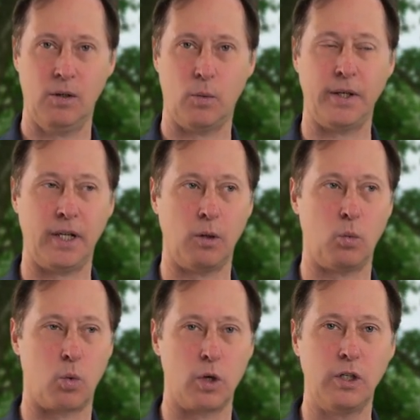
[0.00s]
where the
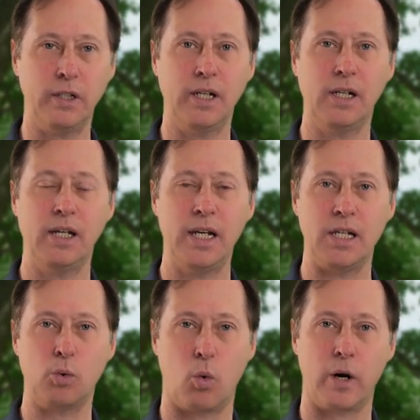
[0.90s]
world
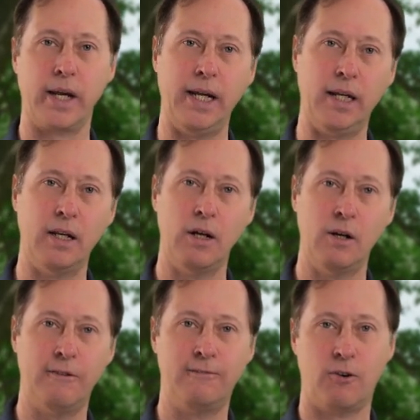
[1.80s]
is working
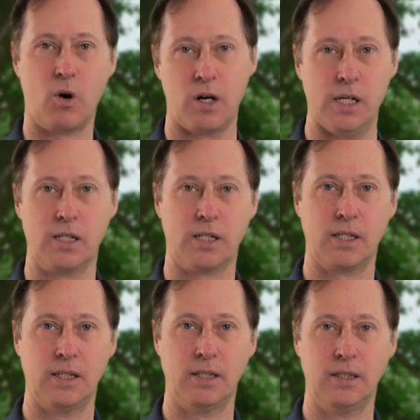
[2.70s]
for
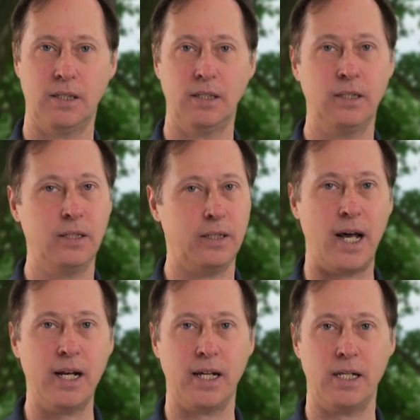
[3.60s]
us,
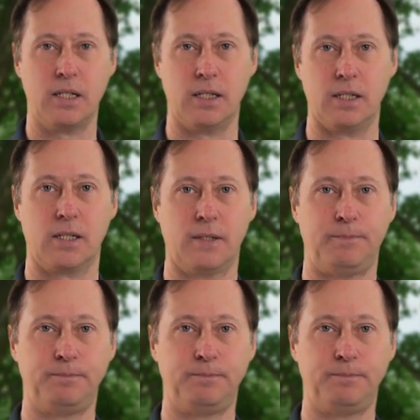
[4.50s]
not against us.